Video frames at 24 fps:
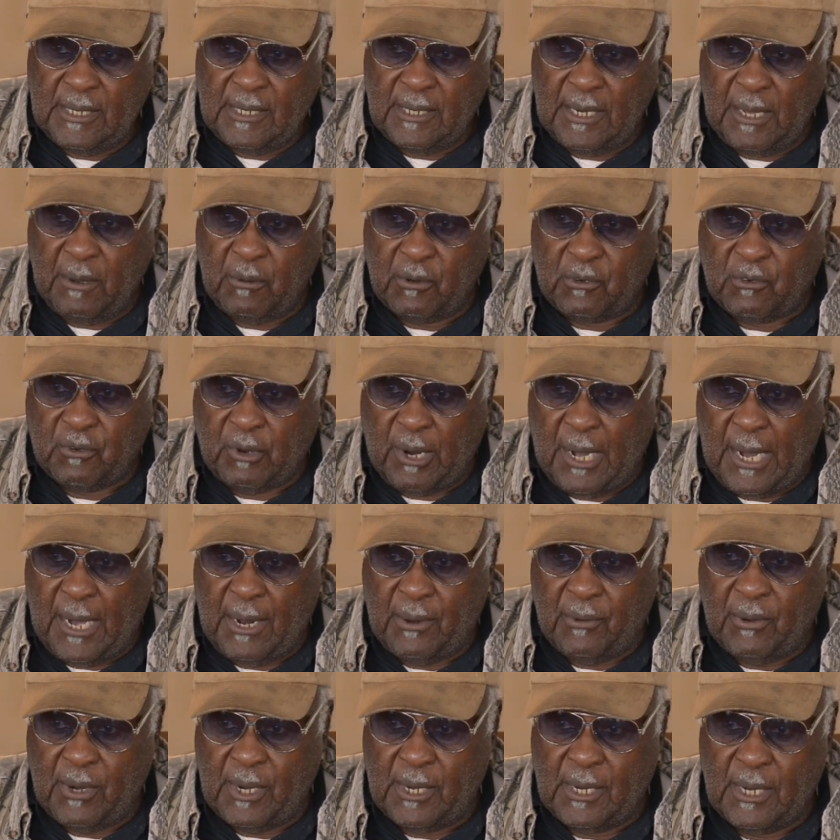They were tried
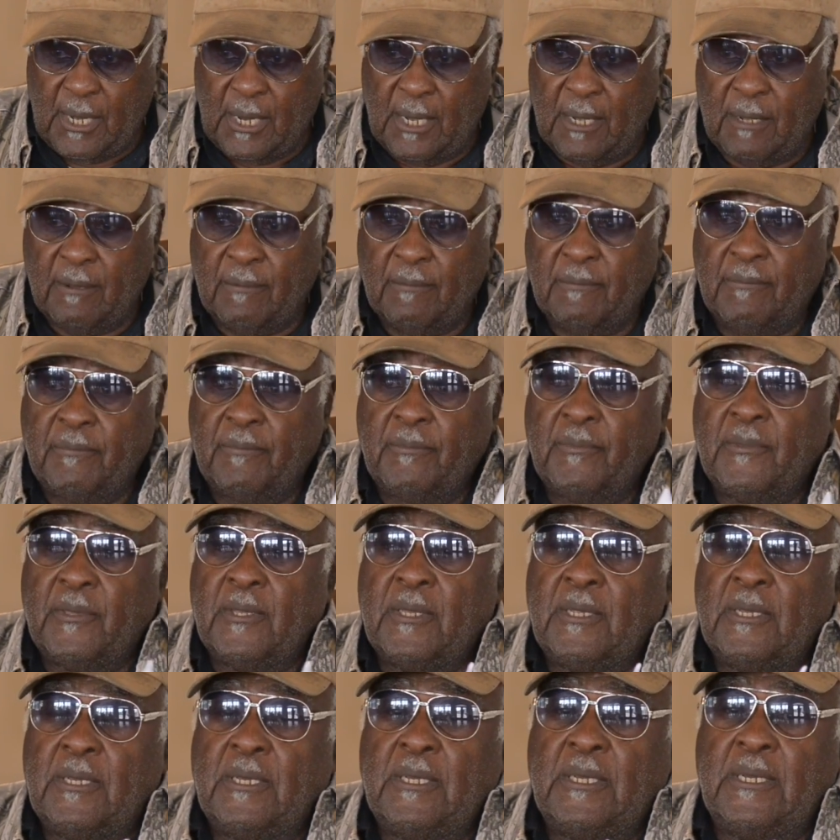right there.
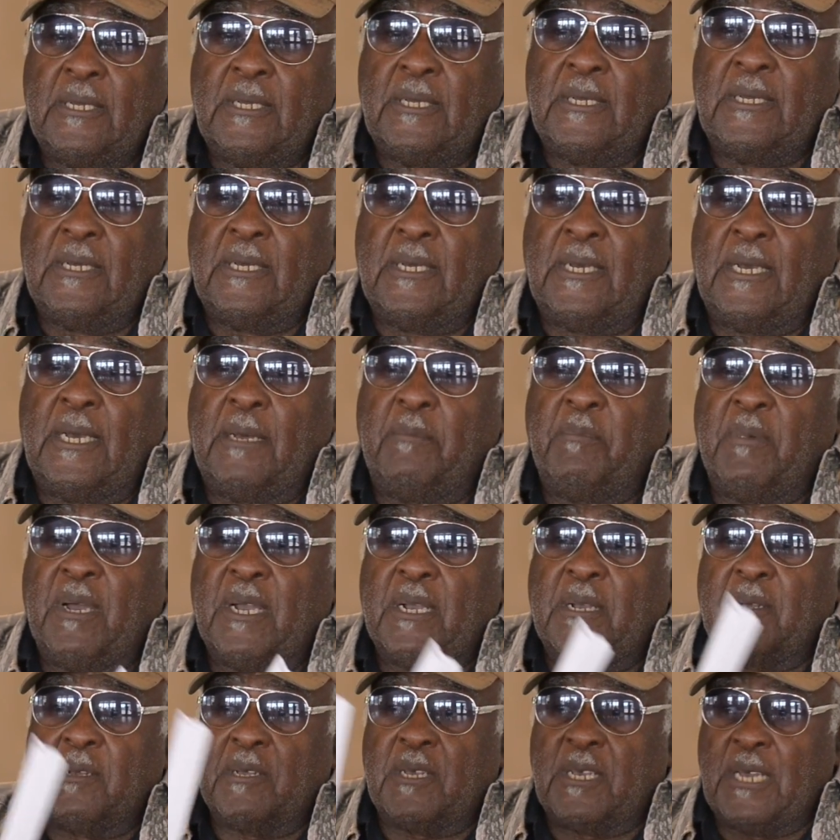And
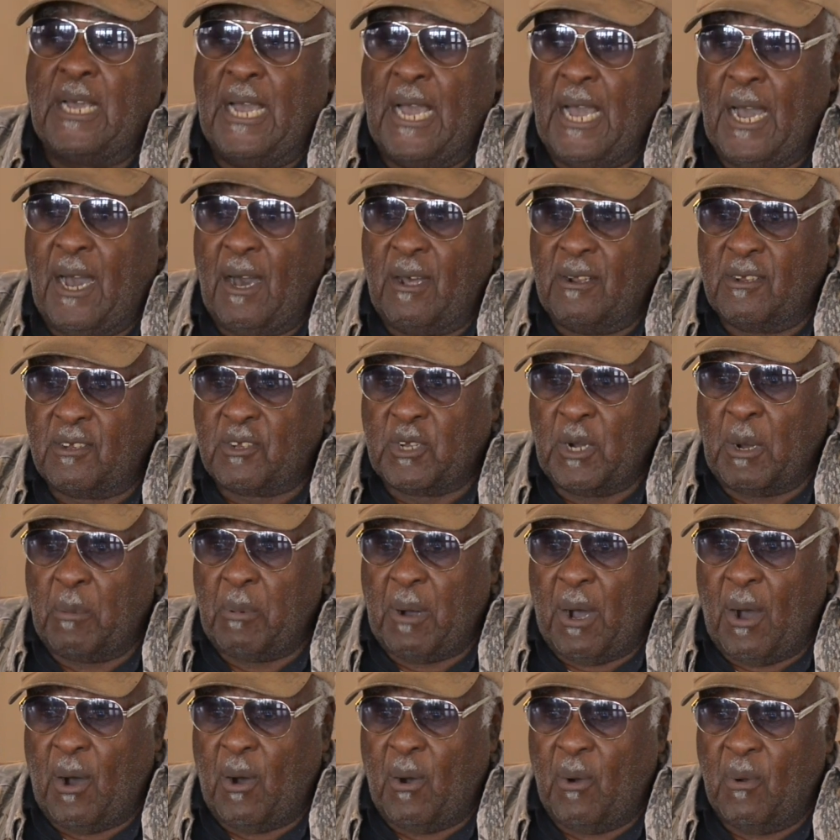McHale and
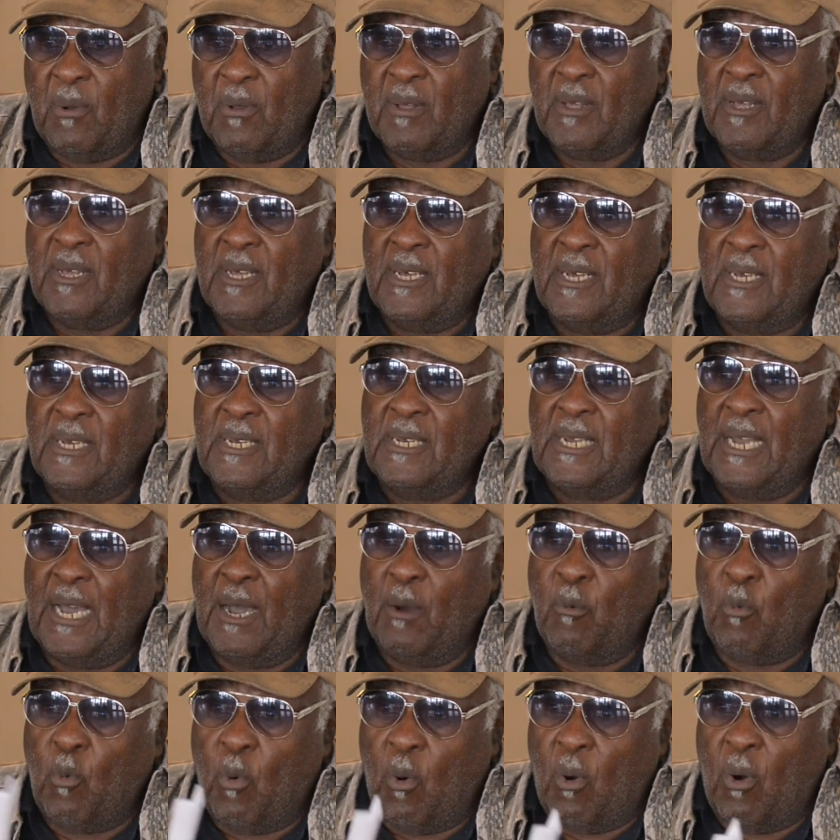Stowball, he had
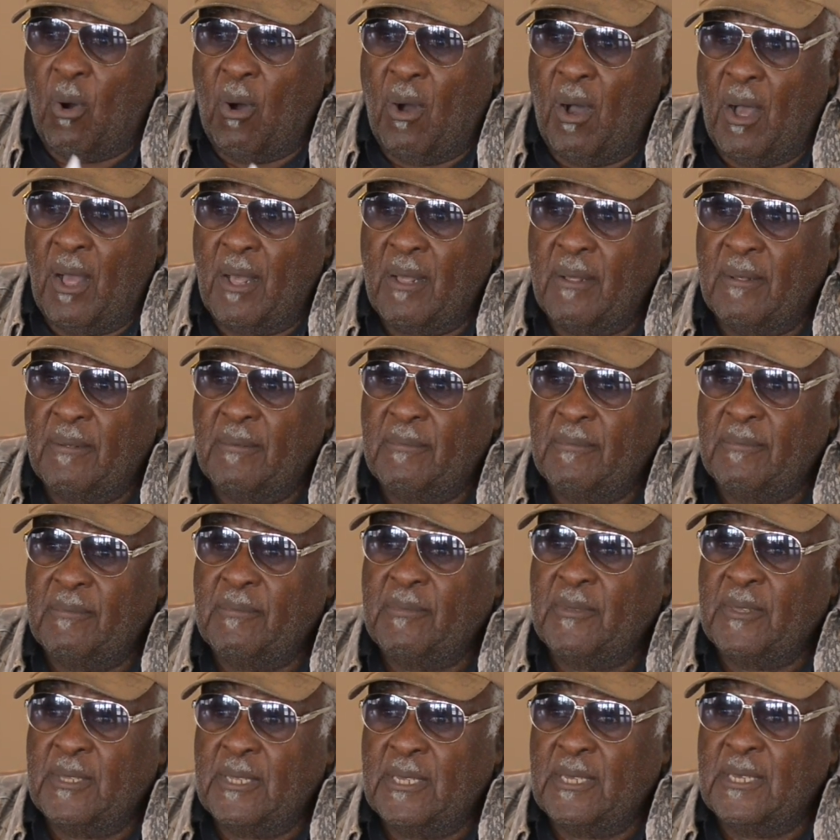one.
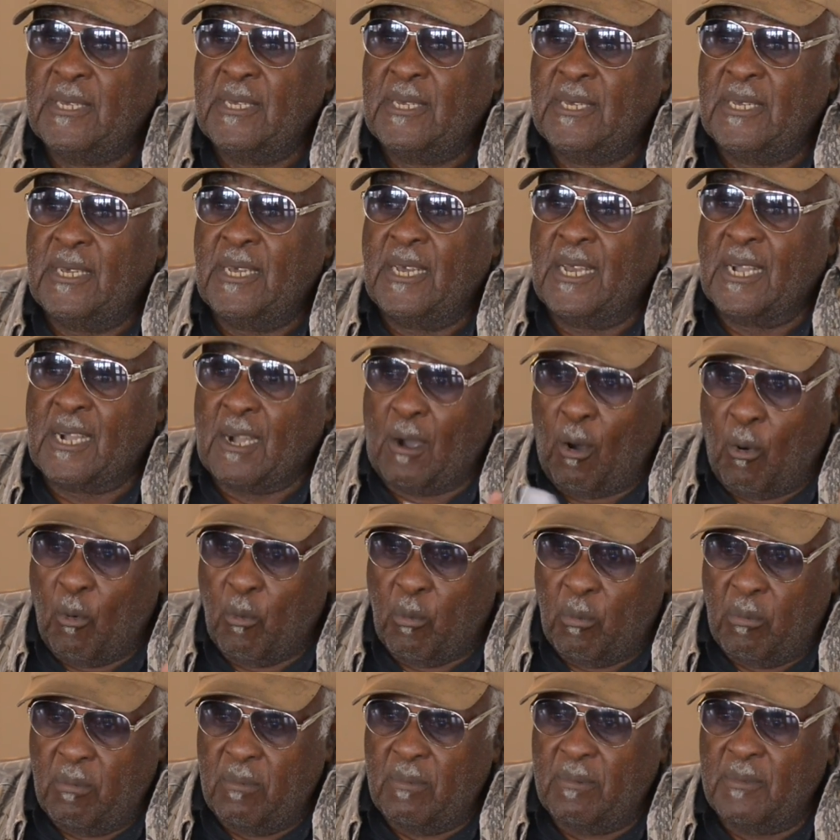
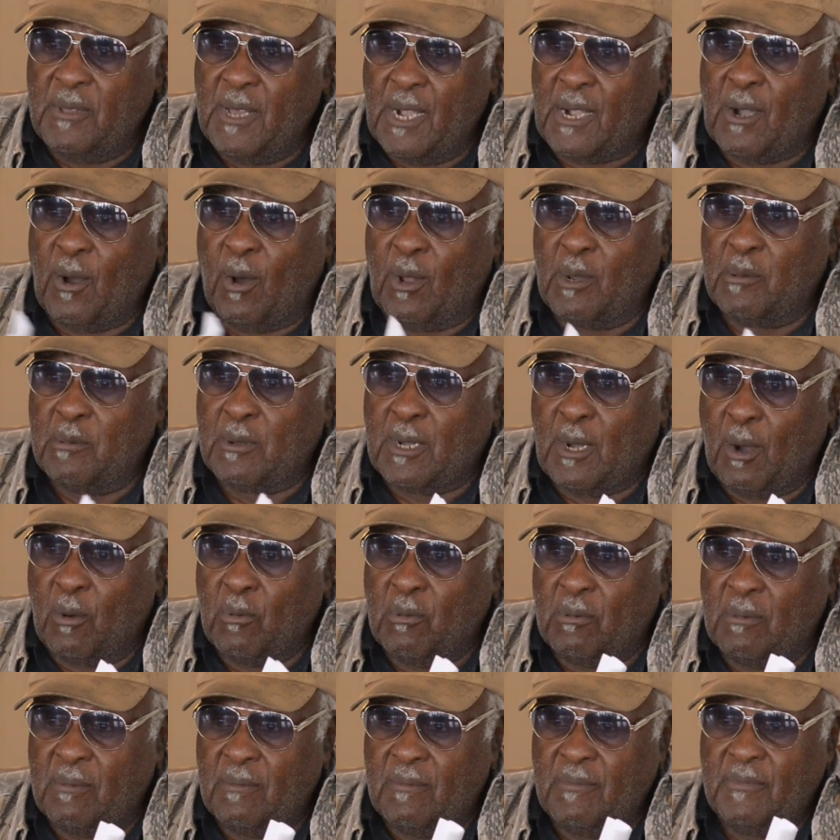Coat, they called him
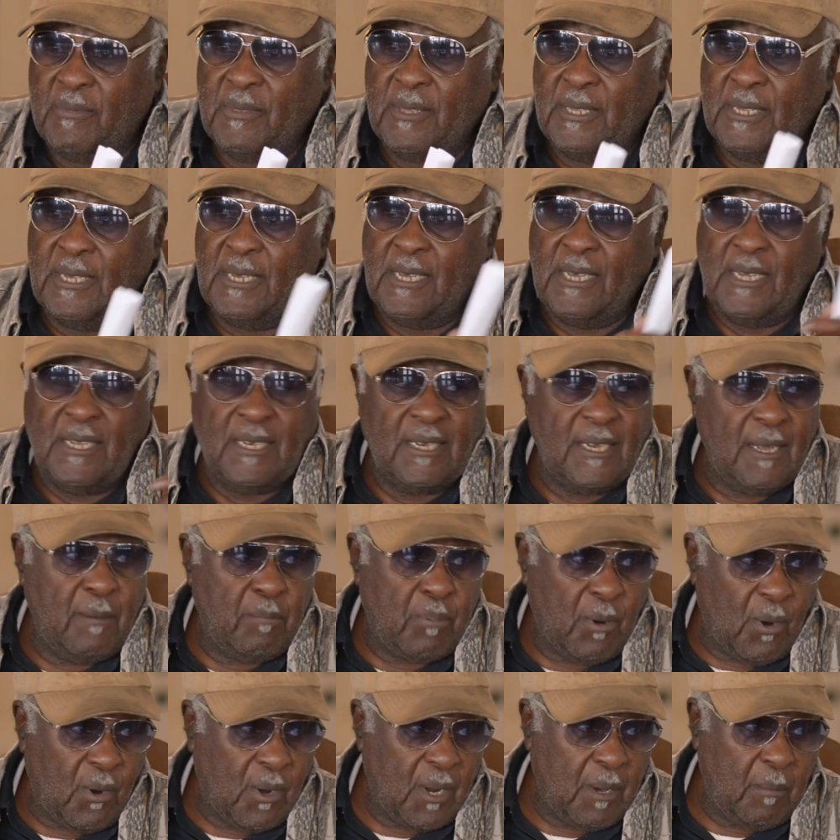Coat. They
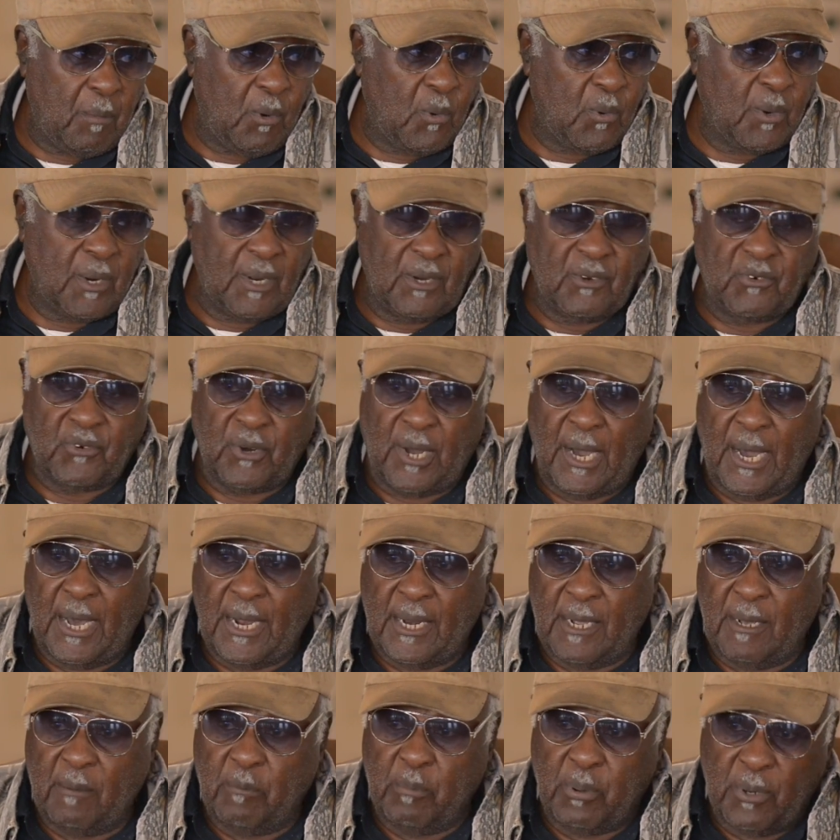brought him over there and tried
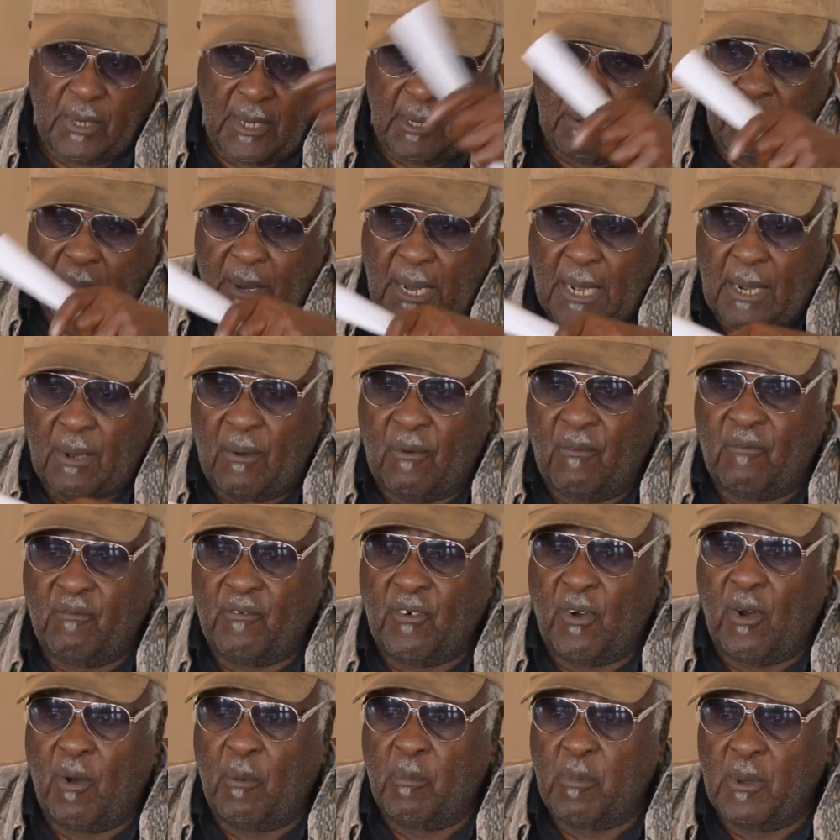him, put him back on the
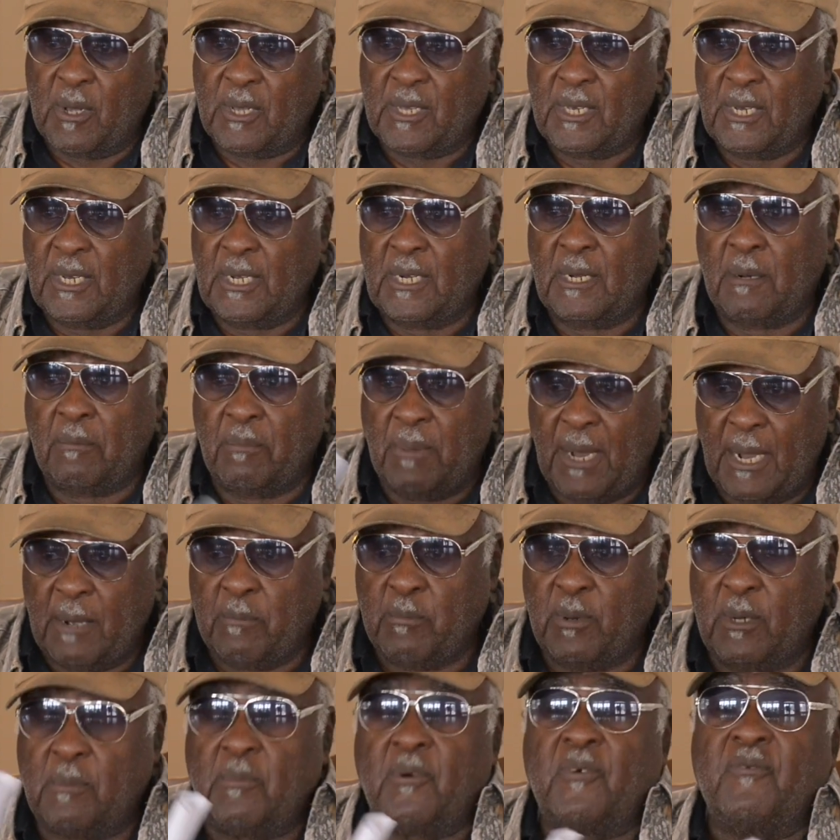farm, carried him back and
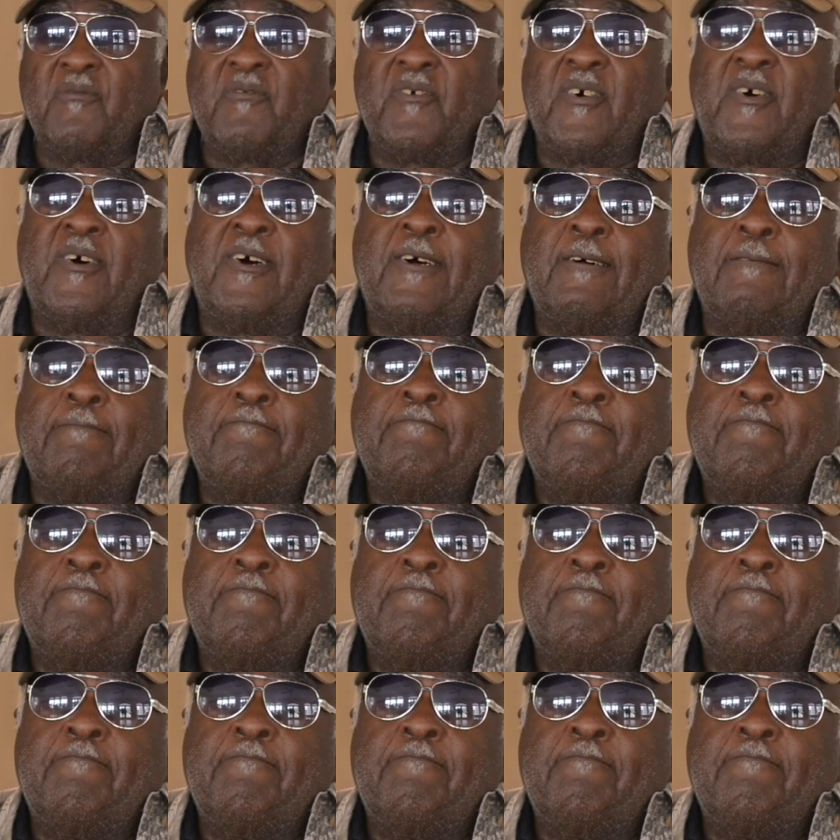put him on the farm.